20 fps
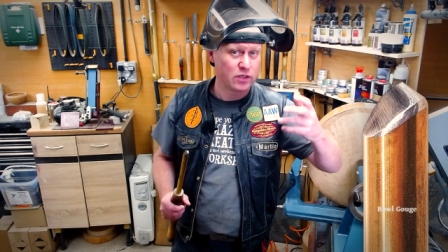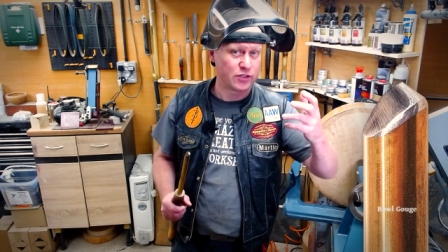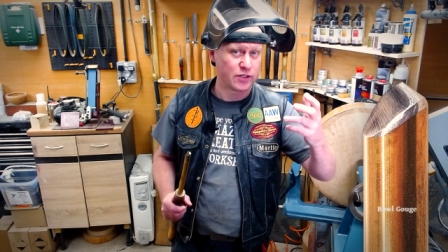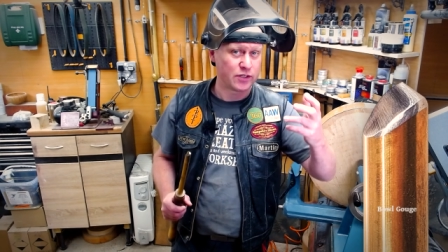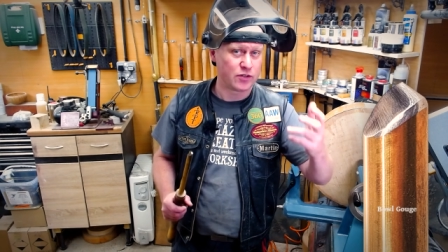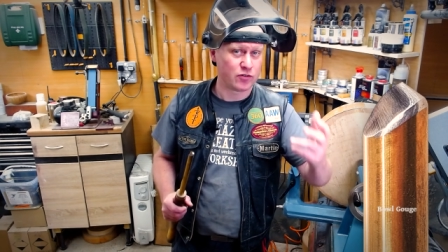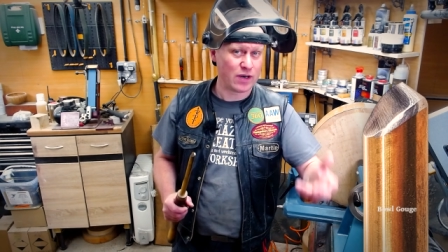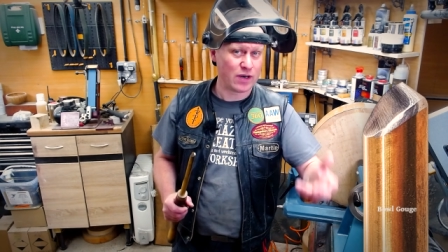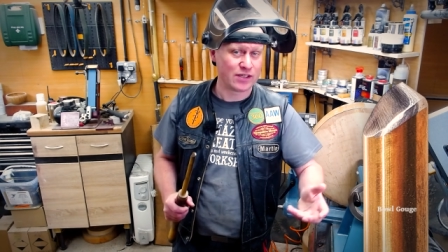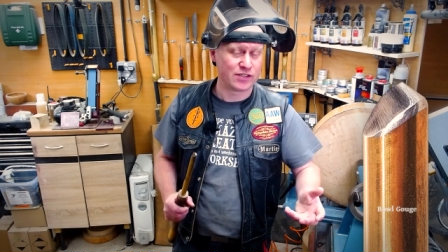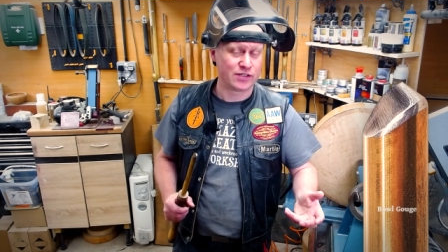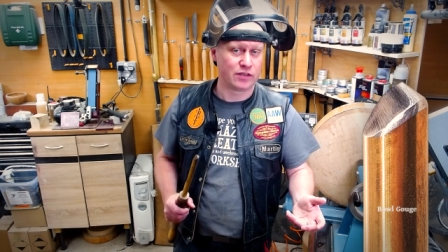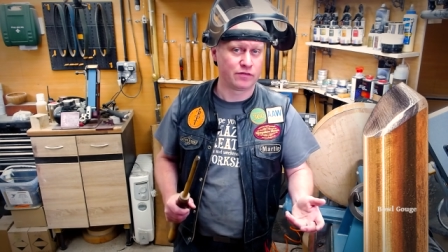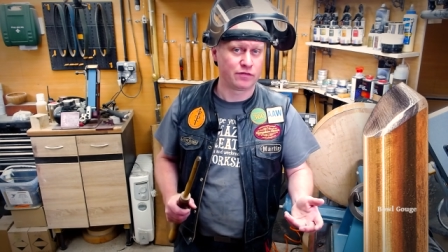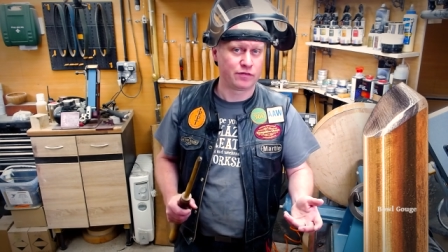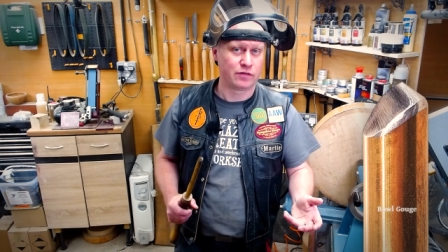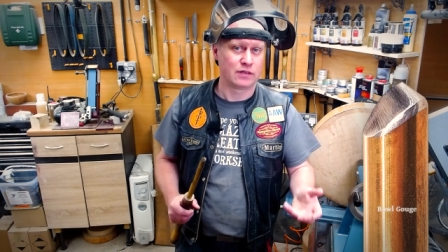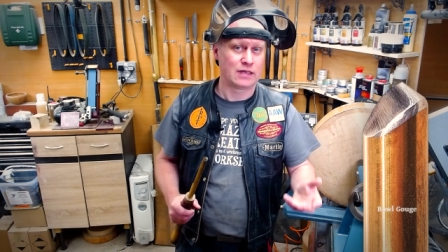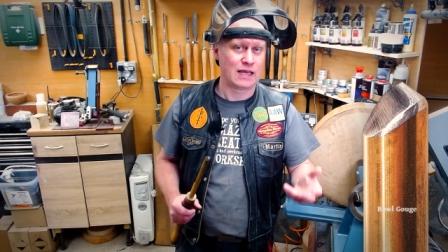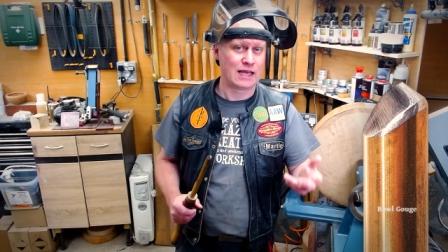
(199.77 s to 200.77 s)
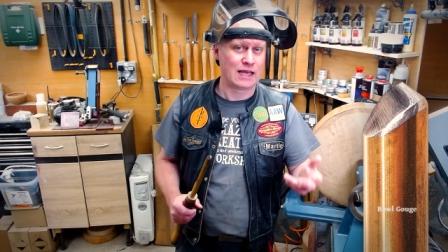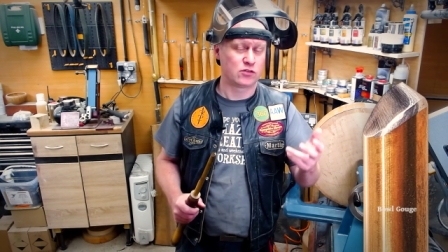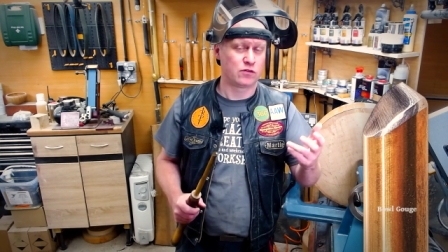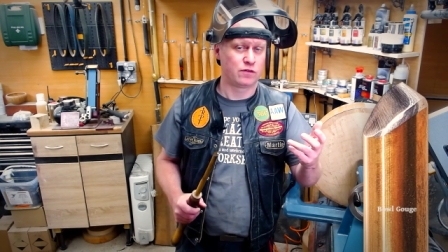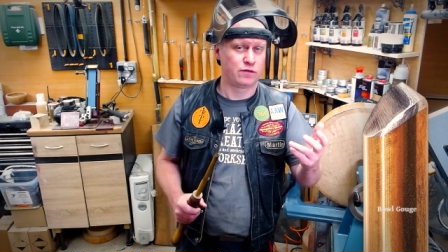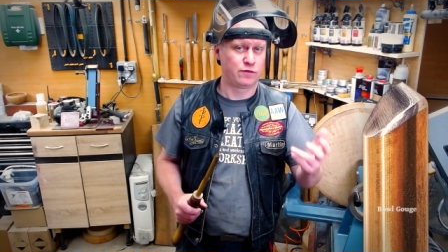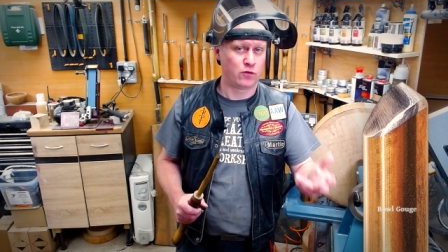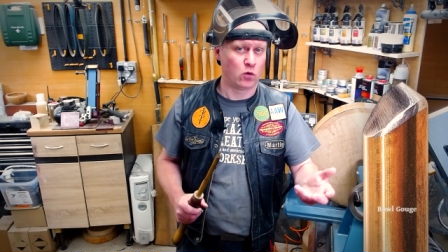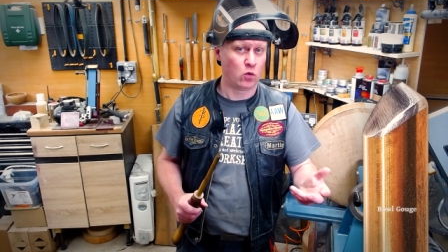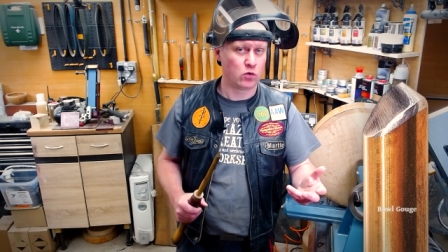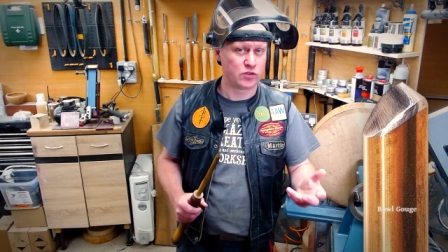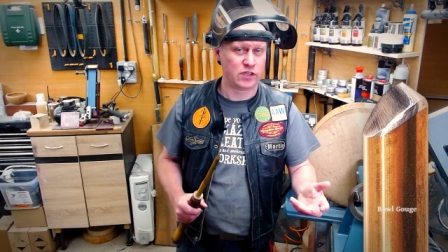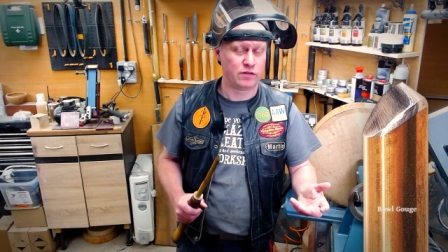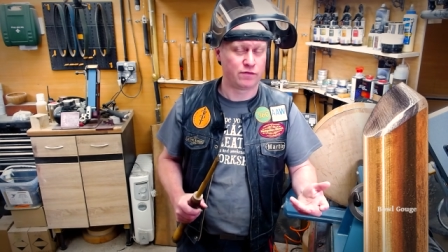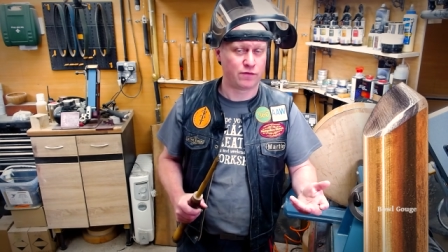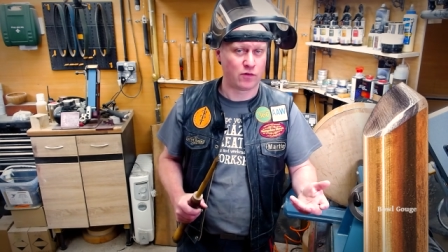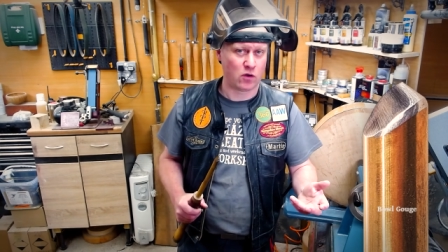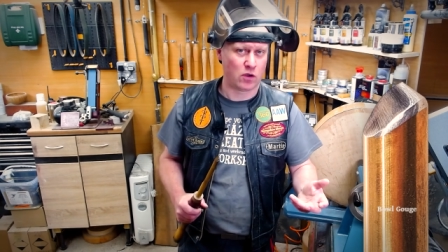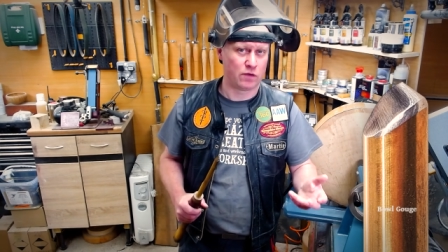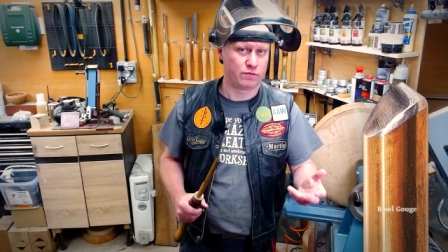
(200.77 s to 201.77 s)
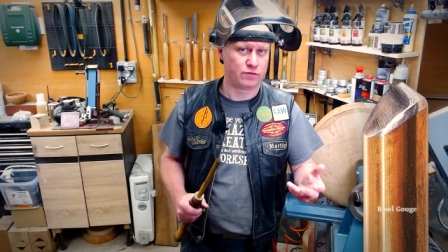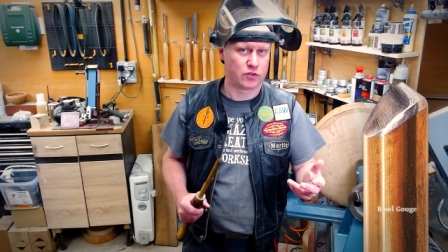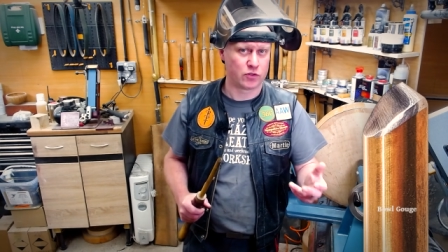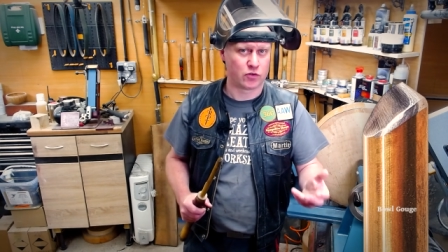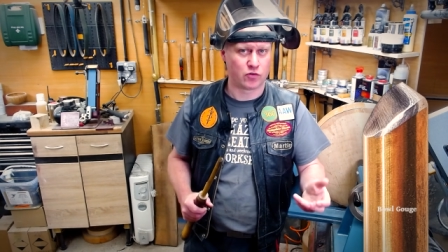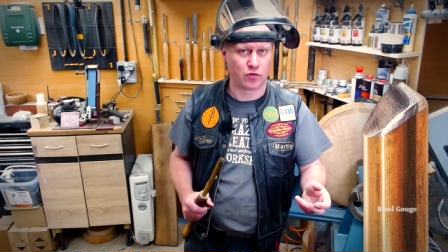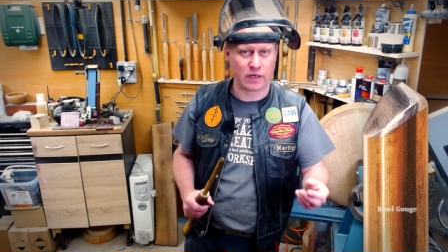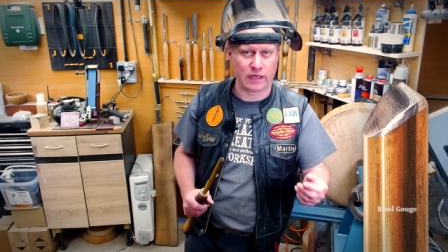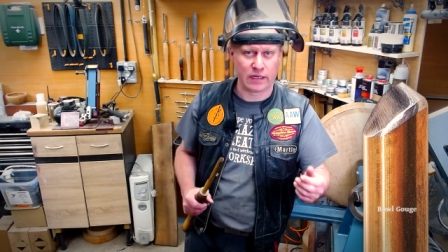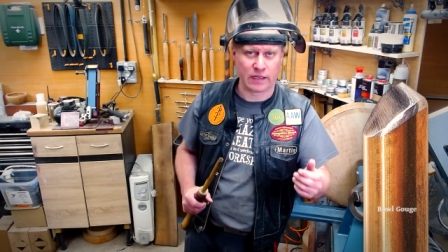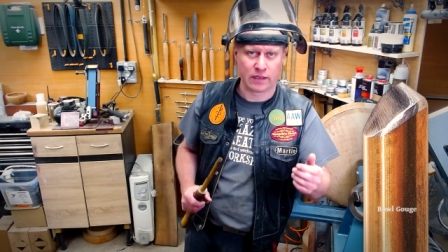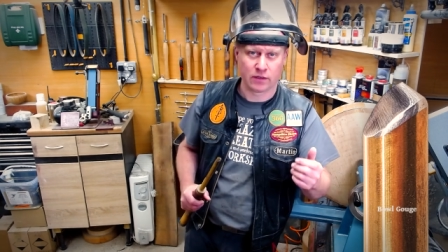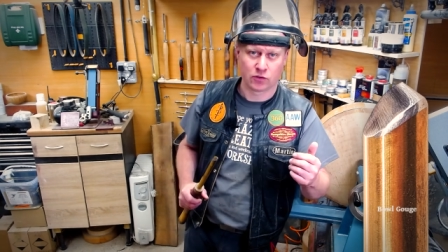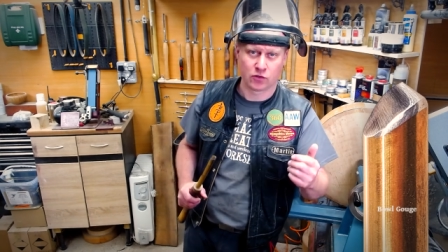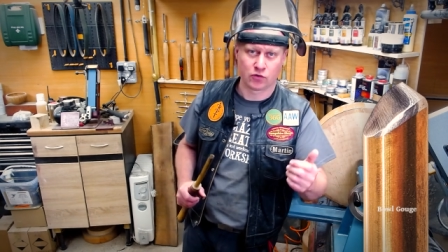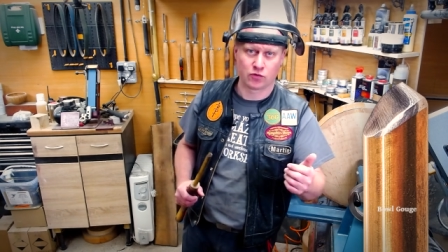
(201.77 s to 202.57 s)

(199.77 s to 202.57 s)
as aggressive as a 45 degree